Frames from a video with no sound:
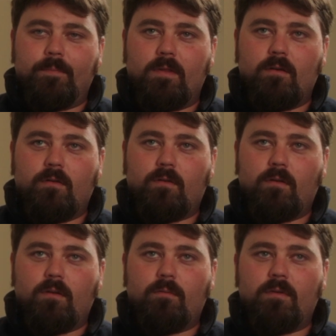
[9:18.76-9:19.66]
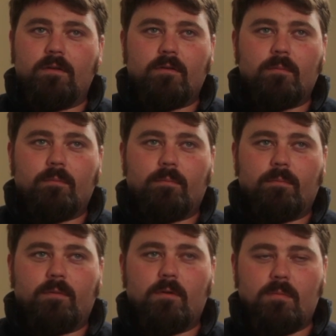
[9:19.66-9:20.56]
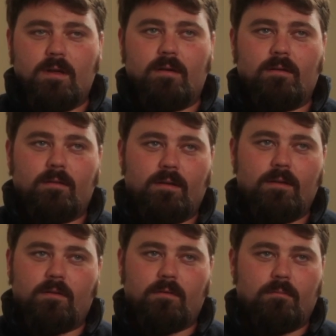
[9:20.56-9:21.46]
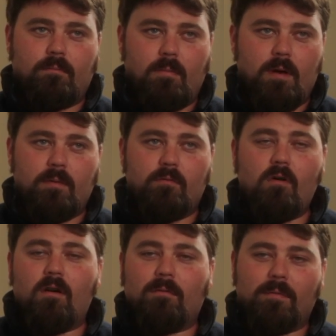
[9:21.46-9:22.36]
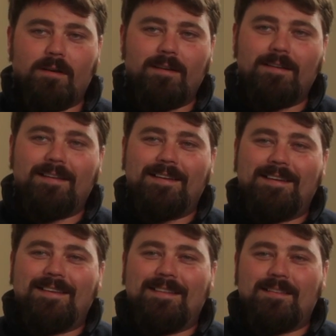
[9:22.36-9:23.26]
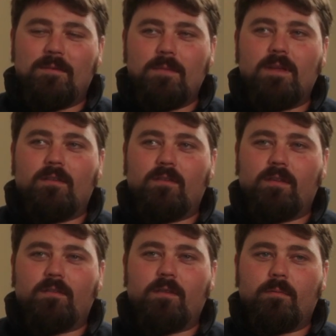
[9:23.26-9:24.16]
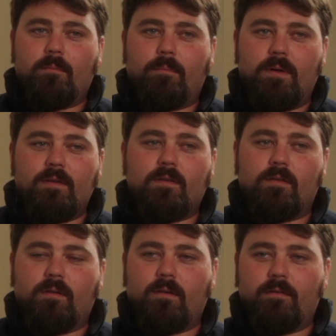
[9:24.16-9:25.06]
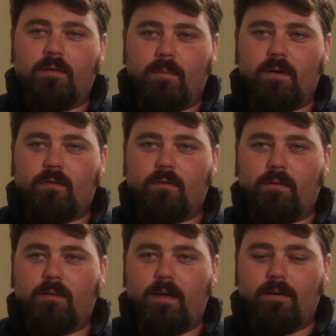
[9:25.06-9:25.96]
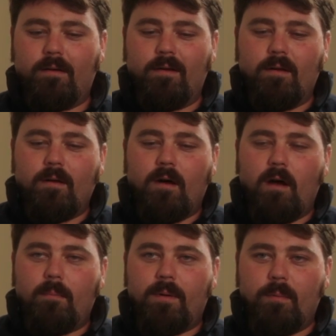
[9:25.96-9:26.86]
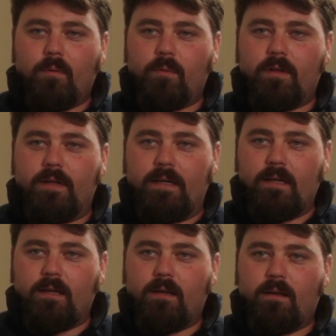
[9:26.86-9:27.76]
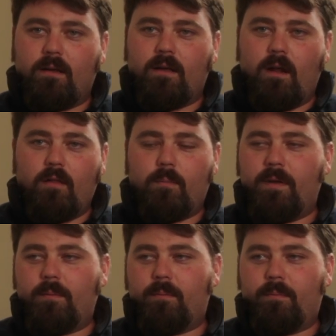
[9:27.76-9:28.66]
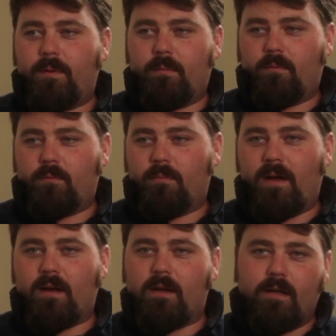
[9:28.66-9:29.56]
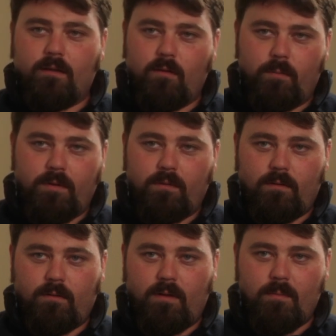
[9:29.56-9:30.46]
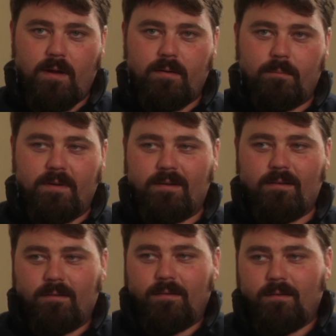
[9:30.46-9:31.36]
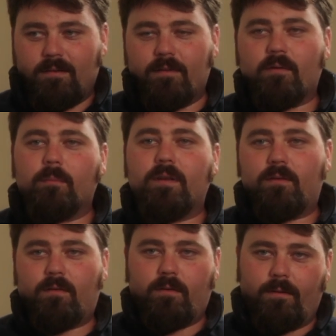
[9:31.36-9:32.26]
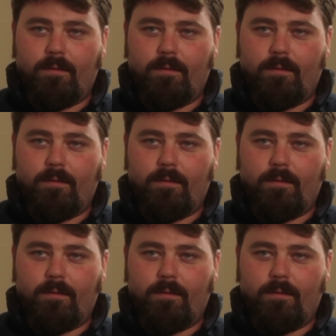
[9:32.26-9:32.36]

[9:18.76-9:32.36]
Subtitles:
There's different, to me, and this might be wrong, but to me, there's different pieces of the puzzle that people really need, and other people might not need those pieces. They might need different pieces.